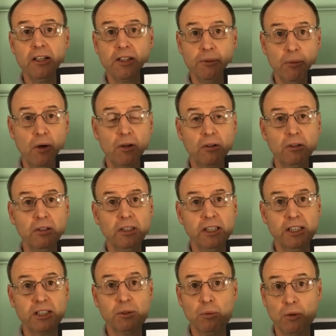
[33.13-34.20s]
The model
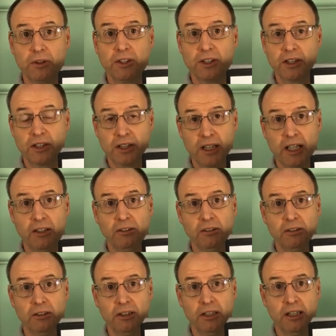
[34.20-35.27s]
is in 1-to-6 scale,
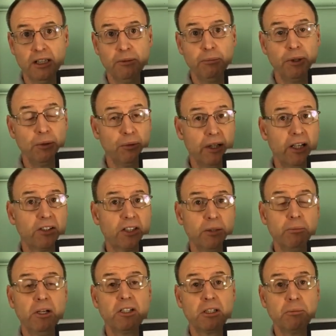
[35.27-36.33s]
but it will actually
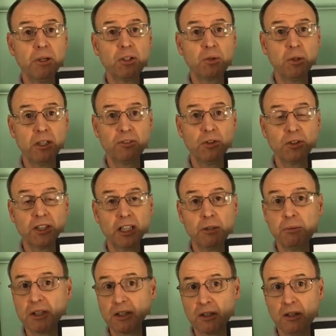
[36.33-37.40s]
measure about 24
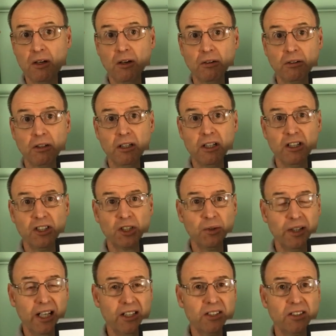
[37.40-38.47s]
centimetres long. So
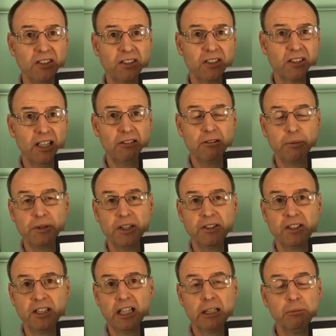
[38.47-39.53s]
in essence, that
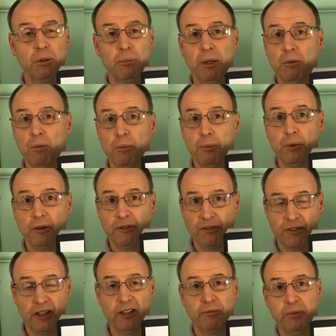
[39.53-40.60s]
represents an animal about
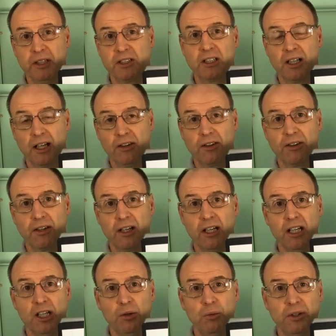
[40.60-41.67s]
1.5 metres in length,
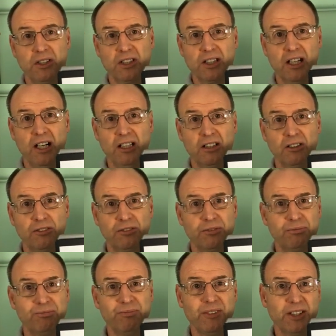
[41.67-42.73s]
which is kind of
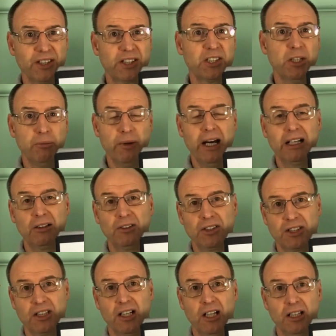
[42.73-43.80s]
a sub-adult
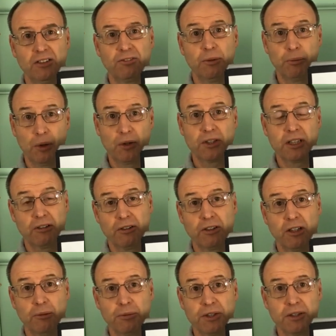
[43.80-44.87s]
size for
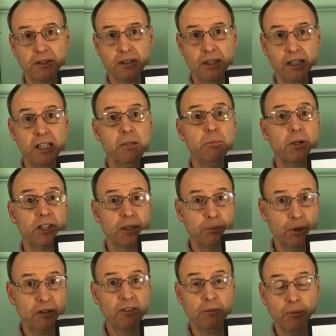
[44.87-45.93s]
Protoceratops, but it's a
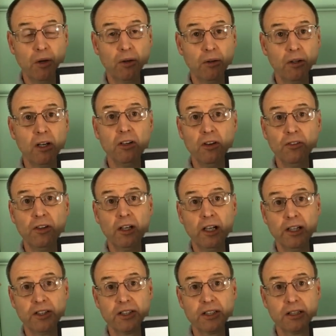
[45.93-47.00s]
beautiful model
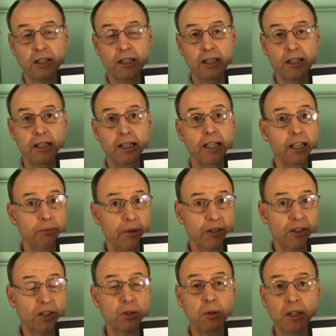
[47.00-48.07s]
nonetheless. It
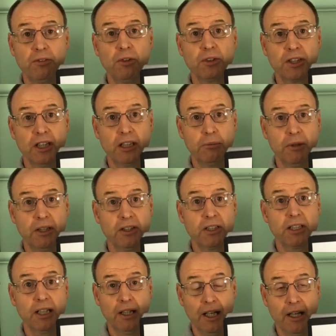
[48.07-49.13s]
measures 24
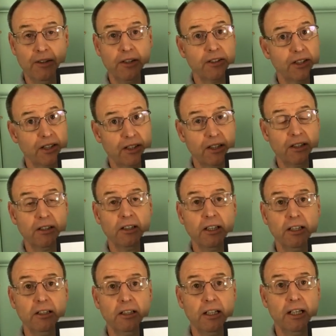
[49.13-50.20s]
centimetres in length, as I said
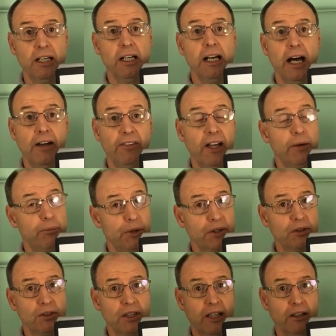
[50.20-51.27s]
earlier, and that
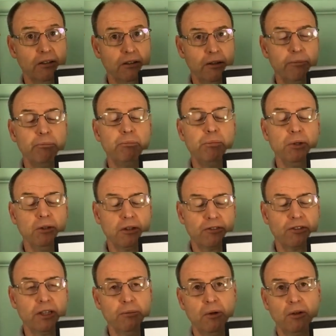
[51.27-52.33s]
bristle tail,
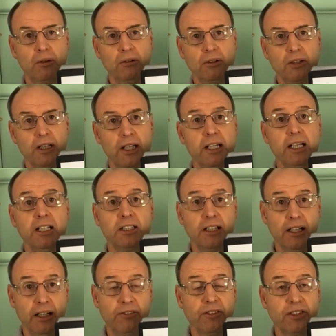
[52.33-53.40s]
beautifully modelled, is
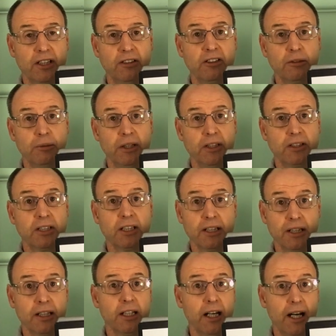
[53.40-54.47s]
11 centimetres
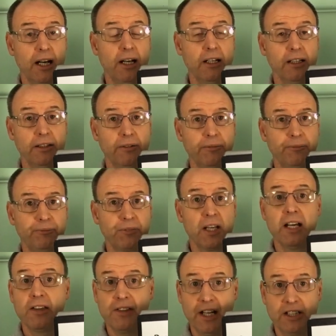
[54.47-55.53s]
high.
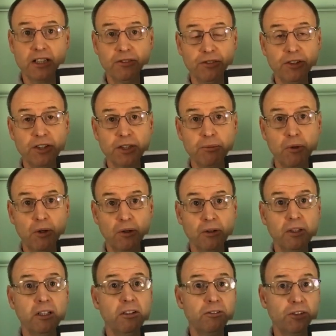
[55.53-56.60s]
That's the first
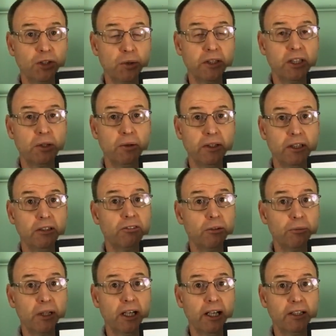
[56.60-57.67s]
model for 2020
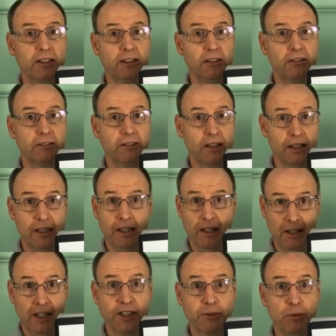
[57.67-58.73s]
from CollectA.
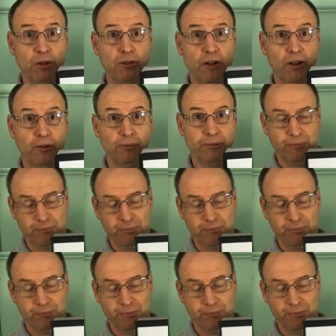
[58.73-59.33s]
Let's move on.